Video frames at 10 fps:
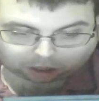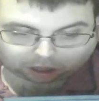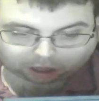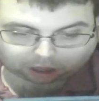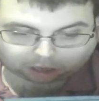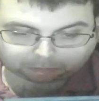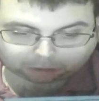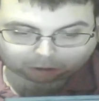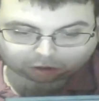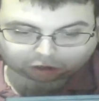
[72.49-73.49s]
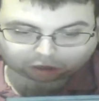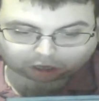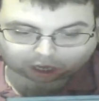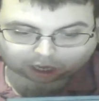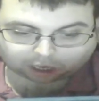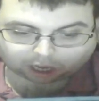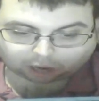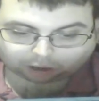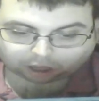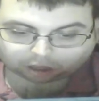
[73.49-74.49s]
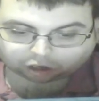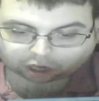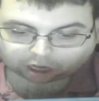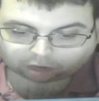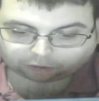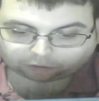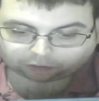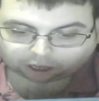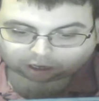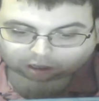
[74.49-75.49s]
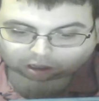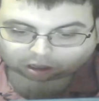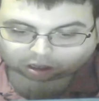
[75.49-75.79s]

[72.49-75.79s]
set in motion a hilarious chain of events